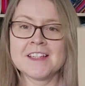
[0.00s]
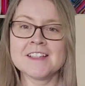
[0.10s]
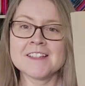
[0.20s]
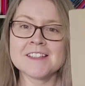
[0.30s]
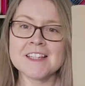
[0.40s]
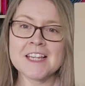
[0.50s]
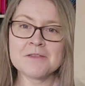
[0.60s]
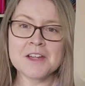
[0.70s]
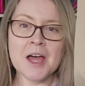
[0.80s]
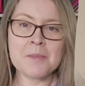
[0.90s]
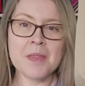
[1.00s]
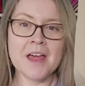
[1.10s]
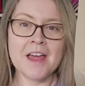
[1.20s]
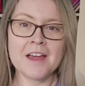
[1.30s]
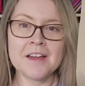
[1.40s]
sleeve tab
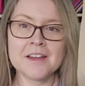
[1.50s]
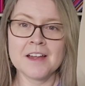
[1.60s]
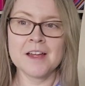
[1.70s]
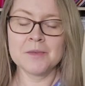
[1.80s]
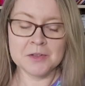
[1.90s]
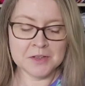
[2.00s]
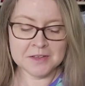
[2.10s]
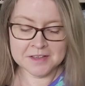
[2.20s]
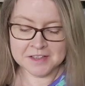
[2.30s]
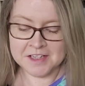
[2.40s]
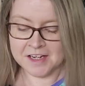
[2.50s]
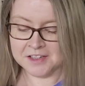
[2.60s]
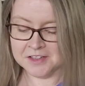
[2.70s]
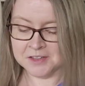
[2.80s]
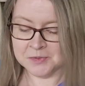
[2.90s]
there all
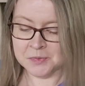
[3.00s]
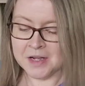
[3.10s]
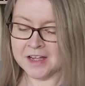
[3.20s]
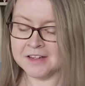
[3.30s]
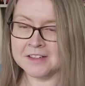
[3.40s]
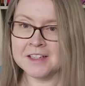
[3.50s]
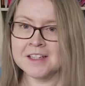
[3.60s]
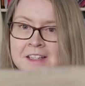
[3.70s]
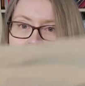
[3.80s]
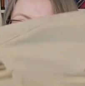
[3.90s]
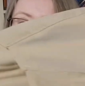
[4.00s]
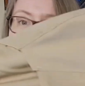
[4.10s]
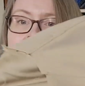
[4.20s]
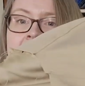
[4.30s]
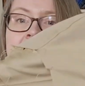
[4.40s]
attached as well.
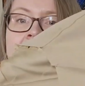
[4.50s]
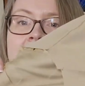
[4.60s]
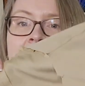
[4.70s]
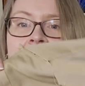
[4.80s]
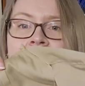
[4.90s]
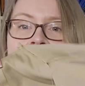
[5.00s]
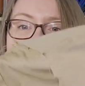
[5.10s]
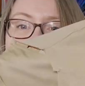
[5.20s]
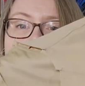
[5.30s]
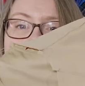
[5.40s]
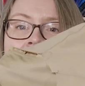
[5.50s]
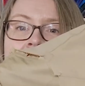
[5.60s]
So sleeves are in.